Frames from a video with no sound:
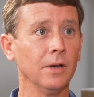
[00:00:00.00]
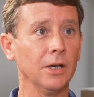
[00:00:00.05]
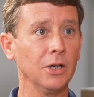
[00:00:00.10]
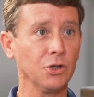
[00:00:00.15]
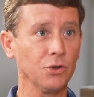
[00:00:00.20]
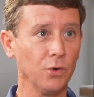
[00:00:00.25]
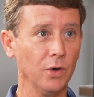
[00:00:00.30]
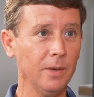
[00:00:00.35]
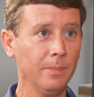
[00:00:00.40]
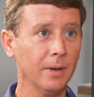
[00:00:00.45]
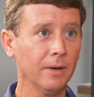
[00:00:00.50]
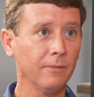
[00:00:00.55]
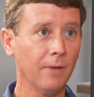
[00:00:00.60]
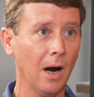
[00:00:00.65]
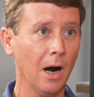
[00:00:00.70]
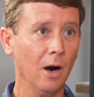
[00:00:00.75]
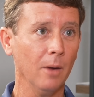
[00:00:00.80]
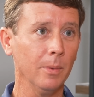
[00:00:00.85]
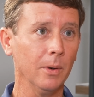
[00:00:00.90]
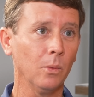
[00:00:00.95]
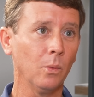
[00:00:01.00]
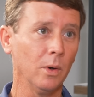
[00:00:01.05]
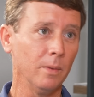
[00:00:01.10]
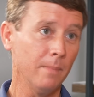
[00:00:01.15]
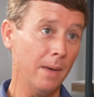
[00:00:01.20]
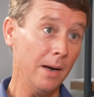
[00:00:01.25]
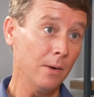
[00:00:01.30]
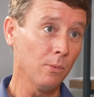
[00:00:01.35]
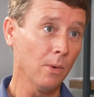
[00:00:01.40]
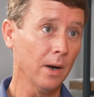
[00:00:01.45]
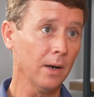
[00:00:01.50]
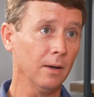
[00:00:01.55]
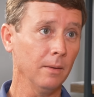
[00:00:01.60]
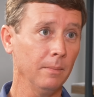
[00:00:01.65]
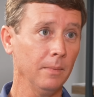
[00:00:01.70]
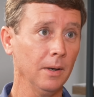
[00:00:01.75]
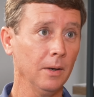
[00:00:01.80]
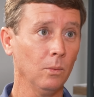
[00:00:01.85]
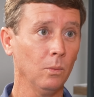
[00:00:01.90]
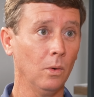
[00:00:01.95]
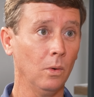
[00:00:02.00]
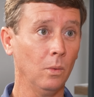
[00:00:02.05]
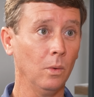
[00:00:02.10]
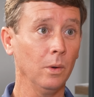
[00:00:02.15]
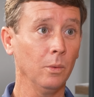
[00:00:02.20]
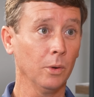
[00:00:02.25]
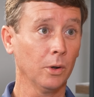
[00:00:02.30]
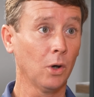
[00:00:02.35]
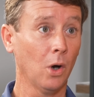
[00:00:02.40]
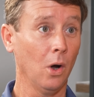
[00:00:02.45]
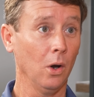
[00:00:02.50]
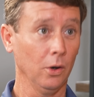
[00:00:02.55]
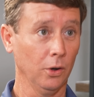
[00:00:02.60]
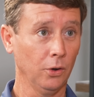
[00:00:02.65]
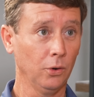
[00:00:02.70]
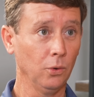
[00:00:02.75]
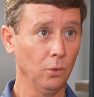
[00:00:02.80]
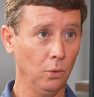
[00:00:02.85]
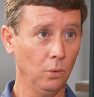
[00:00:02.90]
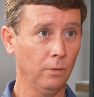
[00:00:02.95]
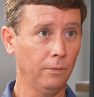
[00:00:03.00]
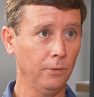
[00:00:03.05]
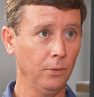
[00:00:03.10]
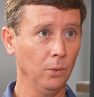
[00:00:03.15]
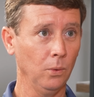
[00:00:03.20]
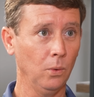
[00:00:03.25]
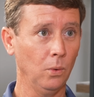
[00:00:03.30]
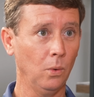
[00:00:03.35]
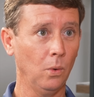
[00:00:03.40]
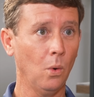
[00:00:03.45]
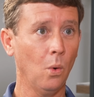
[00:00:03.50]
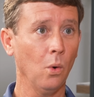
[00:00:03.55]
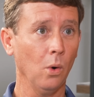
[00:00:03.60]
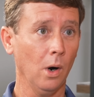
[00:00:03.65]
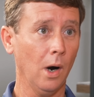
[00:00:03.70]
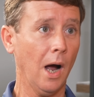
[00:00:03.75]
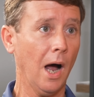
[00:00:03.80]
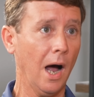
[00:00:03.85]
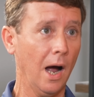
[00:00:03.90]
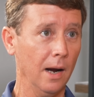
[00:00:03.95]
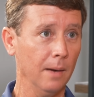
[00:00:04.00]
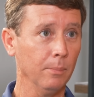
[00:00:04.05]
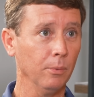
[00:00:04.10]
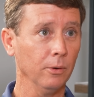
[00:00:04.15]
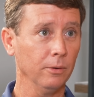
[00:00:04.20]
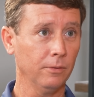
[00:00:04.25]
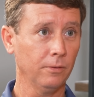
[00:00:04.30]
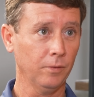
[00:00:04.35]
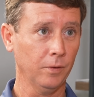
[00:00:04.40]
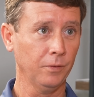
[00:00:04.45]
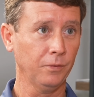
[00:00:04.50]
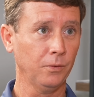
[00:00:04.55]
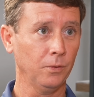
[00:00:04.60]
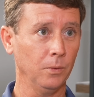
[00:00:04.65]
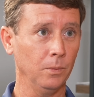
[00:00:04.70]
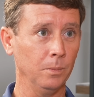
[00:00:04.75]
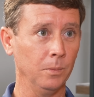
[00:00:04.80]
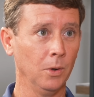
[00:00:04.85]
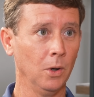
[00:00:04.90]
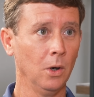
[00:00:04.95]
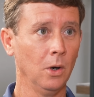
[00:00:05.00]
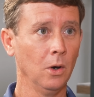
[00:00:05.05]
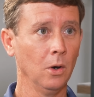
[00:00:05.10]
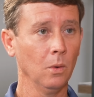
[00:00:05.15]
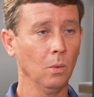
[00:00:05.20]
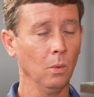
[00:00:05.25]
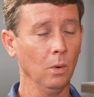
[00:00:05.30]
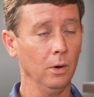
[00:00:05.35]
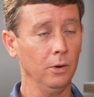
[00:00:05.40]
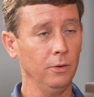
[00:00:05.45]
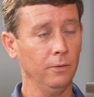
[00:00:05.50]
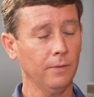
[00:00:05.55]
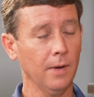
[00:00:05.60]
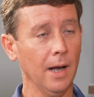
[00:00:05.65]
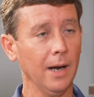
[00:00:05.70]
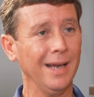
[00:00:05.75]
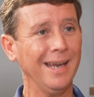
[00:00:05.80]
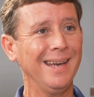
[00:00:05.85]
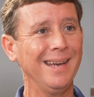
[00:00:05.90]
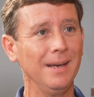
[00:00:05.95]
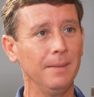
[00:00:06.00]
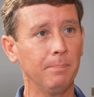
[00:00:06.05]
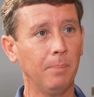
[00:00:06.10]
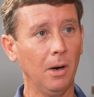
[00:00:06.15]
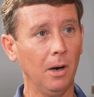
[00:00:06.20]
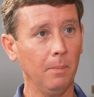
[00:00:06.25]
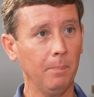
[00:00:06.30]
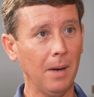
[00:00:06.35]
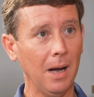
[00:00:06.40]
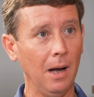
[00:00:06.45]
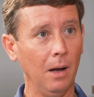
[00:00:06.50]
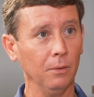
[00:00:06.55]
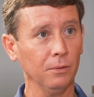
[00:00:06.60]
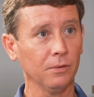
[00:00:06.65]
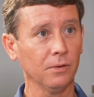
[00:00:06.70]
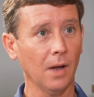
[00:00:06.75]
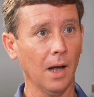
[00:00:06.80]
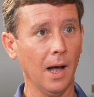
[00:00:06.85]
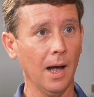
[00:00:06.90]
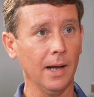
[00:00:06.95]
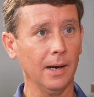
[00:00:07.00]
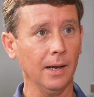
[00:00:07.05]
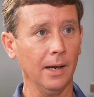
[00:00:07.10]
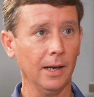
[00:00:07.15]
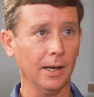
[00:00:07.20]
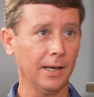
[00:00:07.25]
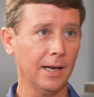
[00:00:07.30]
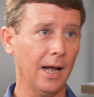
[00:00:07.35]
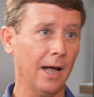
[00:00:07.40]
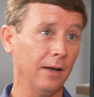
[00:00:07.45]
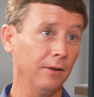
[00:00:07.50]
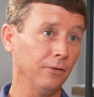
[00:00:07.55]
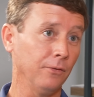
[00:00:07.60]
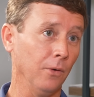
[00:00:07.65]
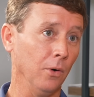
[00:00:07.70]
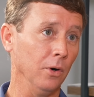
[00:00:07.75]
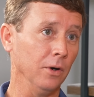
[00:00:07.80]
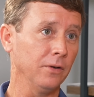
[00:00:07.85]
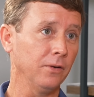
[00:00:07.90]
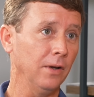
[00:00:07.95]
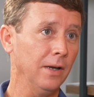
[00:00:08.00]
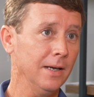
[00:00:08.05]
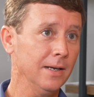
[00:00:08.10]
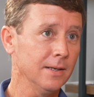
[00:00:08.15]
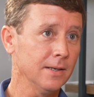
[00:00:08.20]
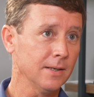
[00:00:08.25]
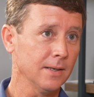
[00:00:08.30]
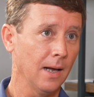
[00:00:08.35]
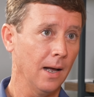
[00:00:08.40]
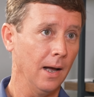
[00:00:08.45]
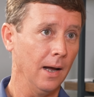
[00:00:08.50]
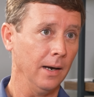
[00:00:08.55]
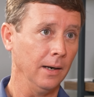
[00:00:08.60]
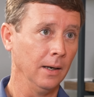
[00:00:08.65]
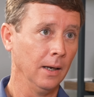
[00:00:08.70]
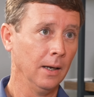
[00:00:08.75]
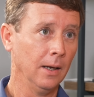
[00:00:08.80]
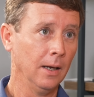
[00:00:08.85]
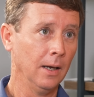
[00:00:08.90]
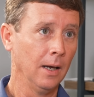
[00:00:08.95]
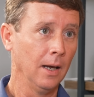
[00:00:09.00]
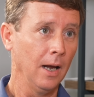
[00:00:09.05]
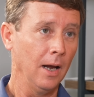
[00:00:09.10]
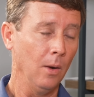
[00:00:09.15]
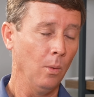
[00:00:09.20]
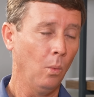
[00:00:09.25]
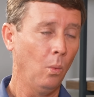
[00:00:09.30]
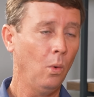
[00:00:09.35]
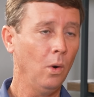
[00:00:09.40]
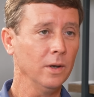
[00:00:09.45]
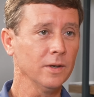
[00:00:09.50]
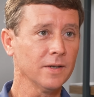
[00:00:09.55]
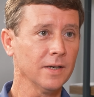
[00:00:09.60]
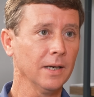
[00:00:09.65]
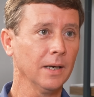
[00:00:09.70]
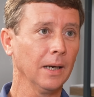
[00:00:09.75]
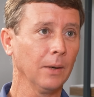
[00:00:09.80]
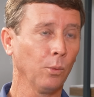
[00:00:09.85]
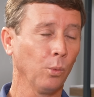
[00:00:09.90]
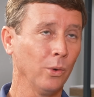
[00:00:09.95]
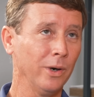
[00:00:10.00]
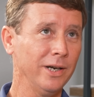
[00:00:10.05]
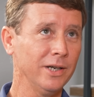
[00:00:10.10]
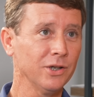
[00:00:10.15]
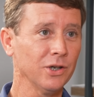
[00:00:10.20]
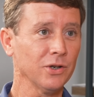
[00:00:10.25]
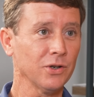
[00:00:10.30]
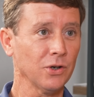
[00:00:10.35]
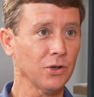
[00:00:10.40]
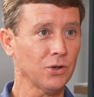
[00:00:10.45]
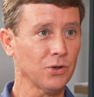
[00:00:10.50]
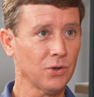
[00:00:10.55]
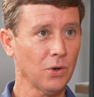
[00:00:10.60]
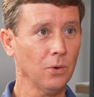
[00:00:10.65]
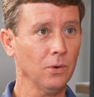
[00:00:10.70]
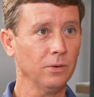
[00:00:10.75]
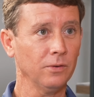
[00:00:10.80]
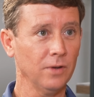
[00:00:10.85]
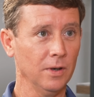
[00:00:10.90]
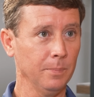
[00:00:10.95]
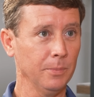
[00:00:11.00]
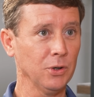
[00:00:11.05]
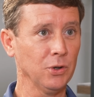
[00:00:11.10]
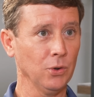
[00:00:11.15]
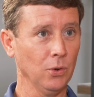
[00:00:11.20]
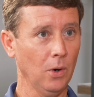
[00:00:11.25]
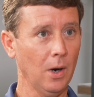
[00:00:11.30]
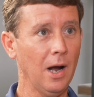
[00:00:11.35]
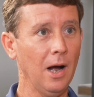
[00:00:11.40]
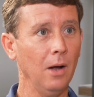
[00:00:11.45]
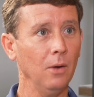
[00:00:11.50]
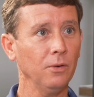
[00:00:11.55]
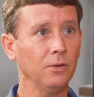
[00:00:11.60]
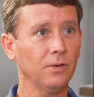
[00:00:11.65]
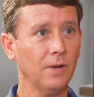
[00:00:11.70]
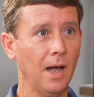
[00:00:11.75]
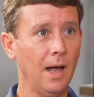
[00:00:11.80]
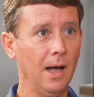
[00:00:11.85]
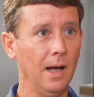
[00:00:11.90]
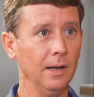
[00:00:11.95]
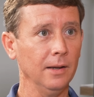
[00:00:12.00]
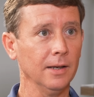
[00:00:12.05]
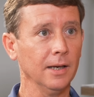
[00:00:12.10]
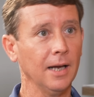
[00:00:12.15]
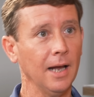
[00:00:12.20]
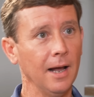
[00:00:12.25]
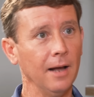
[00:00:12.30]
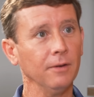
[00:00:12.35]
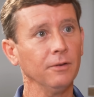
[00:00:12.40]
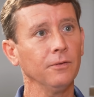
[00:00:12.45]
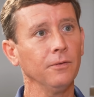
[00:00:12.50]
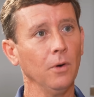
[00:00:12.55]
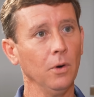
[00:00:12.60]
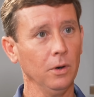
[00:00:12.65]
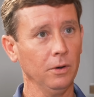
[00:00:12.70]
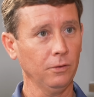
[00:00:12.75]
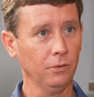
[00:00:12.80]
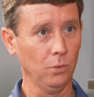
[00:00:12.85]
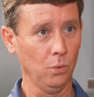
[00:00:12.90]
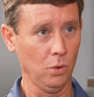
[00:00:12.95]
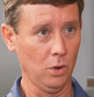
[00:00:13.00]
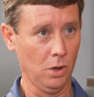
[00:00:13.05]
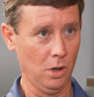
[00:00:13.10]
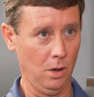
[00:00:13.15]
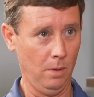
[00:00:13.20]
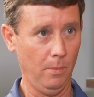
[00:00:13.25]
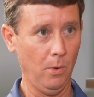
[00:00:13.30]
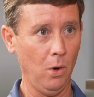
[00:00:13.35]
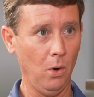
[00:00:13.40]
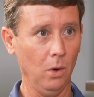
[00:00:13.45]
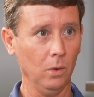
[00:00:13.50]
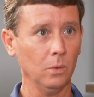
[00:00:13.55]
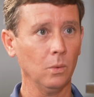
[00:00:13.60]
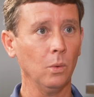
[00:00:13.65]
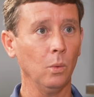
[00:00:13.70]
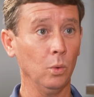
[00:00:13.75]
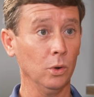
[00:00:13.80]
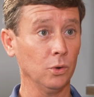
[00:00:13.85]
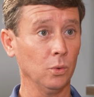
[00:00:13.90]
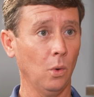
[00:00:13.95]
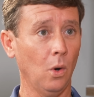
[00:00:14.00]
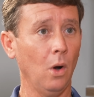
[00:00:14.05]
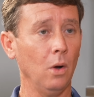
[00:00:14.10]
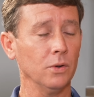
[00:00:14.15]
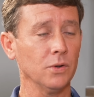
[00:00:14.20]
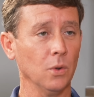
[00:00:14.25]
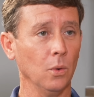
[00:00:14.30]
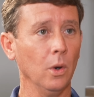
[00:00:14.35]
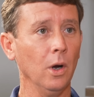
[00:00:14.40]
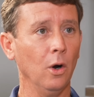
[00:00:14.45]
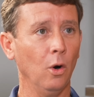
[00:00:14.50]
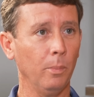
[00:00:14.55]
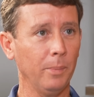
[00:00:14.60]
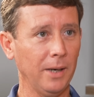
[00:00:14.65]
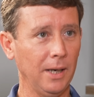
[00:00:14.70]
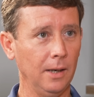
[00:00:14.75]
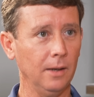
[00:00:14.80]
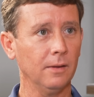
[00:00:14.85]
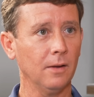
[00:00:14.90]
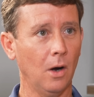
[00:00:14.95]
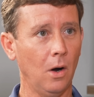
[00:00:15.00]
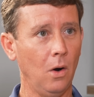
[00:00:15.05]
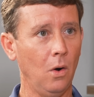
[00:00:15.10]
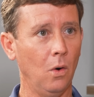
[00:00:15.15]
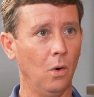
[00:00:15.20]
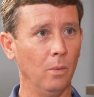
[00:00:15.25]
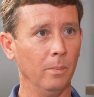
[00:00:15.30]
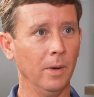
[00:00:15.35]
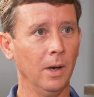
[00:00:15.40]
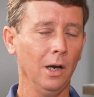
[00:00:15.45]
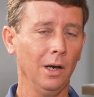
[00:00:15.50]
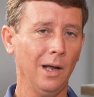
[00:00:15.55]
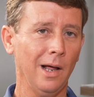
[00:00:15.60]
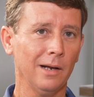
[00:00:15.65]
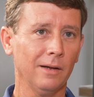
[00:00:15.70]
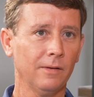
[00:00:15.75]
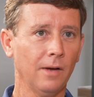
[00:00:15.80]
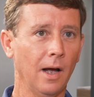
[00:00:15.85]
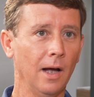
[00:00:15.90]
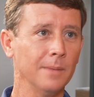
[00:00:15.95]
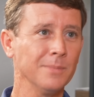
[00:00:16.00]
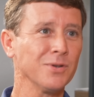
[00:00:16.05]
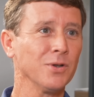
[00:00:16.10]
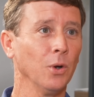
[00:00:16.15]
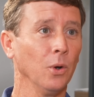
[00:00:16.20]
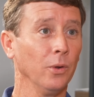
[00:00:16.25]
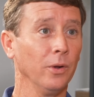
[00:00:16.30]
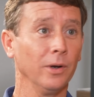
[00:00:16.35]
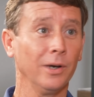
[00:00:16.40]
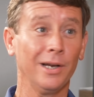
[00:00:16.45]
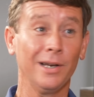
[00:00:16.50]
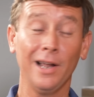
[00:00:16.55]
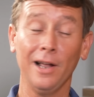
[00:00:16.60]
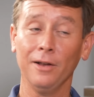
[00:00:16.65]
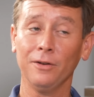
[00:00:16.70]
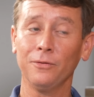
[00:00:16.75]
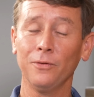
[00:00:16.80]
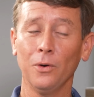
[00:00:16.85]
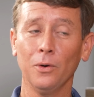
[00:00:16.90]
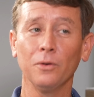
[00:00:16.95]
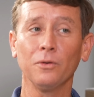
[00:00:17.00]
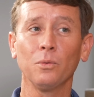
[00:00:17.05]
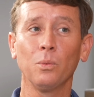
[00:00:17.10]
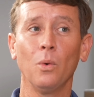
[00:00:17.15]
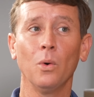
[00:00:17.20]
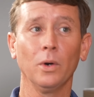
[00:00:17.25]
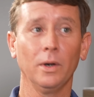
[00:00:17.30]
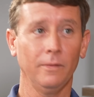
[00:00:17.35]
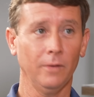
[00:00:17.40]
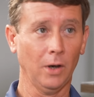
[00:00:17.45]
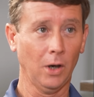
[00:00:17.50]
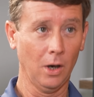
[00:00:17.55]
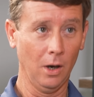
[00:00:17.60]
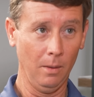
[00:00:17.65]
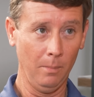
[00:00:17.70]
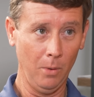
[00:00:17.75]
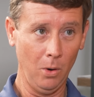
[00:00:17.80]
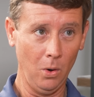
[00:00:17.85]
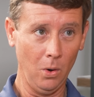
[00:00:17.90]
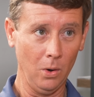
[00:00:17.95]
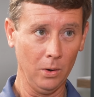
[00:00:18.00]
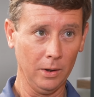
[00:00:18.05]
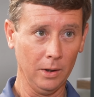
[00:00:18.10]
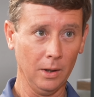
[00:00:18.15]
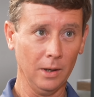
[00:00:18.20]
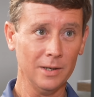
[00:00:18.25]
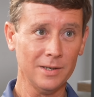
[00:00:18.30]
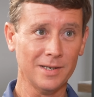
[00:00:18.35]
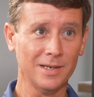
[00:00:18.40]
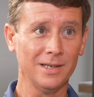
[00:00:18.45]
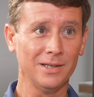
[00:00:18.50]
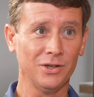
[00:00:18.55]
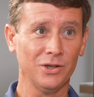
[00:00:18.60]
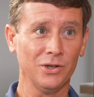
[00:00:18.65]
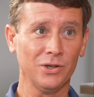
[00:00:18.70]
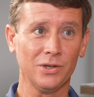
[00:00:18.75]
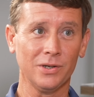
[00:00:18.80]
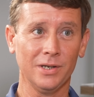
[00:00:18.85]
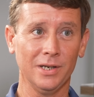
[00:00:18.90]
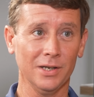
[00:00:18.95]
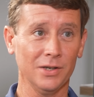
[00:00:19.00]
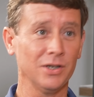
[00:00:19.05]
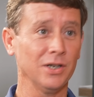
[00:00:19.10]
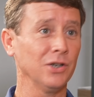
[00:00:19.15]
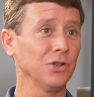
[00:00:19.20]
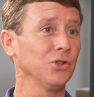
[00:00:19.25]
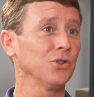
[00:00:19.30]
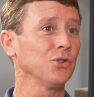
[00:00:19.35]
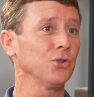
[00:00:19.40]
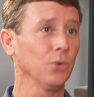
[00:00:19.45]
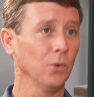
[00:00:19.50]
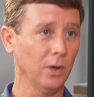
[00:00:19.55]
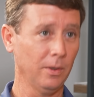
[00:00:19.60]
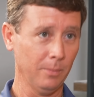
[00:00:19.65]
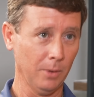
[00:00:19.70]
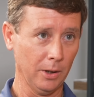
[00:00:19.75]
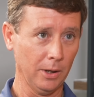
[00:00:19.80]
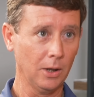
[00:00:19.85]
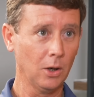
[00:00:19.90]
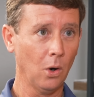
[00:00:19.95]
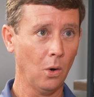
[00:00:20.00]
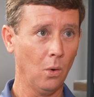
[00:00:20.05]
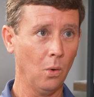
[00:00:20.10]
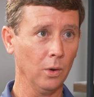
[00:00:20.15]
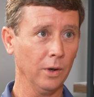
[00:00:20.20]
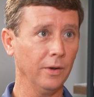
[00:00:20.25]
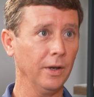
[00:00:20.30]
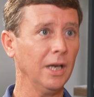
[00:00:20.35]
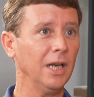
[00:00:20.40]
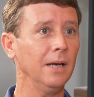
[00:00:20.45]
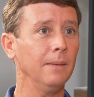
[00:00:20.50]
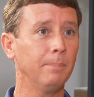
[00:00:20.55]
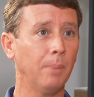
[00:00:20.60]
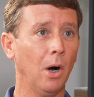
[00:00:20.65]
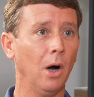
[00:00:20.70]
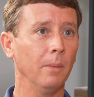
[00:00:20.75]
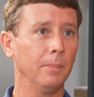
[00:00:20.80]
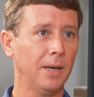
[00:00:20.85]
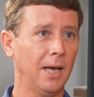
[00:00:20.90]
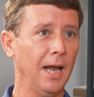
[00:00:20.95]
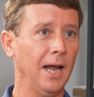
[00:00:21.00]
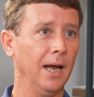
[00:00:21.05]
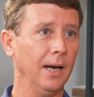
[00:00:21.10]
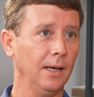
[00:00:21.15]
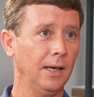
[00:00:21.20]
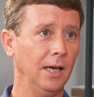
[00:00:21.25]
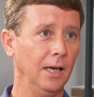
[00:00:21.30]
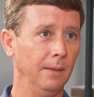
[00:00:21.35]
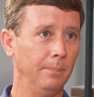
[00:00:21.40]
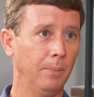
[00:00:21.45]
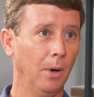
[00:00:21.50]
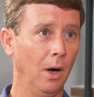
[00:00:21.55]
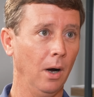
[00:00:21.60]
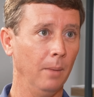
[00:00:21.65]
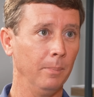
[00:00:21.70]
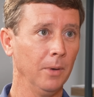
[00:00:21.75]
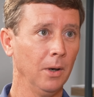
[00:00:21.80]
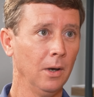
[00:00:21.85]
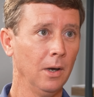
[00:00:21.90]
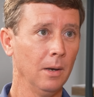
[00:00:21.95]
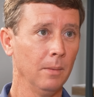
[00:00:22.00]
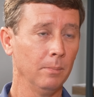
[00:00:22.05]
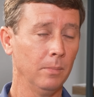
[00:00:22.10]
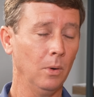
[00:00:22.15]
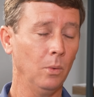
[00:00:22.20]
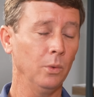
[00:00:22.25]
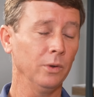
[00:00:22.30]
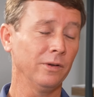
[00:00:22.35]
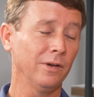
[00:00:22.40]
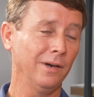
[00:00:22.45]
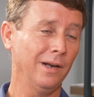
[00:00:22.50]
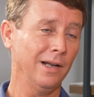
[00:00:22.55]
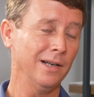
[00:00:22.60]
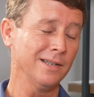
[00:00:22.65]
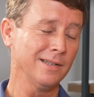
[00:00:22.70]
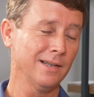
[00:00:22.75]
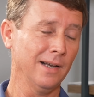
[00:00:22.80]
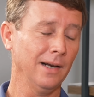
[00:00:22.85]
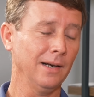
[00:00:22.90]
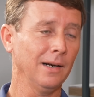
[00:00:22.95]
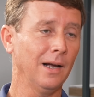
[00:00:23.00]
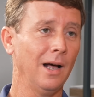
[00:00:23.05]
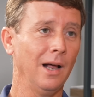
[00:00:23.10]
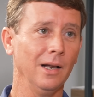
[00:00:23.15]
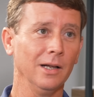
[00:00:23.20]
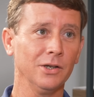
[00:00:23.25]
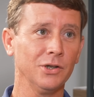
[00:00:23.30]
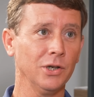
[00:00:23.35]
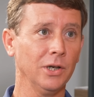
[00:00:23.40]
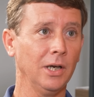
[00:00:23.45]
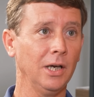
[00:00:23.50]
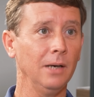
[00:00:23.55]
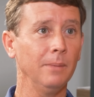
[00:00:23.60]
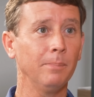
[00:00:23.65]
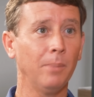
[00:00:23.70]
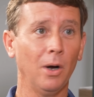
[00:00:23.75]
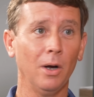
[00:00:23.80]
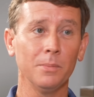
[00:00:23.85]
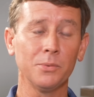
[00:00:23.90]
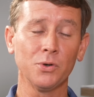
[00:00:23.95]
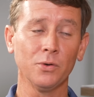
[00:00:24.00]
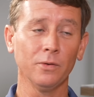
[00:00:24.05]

an extreme environment, we may recommend what we would call a dual fuel or a hybrid system where you've got a heat pump outside and a gas furnace inside. And once it reaches a certain temperature outside, the gas furnace will come on, which will also help heat the home. A lot of times though, the gas furnace won't even come on unless it just gets extremely cold and the heat pump can't keep up. But with today's technology, heat pumps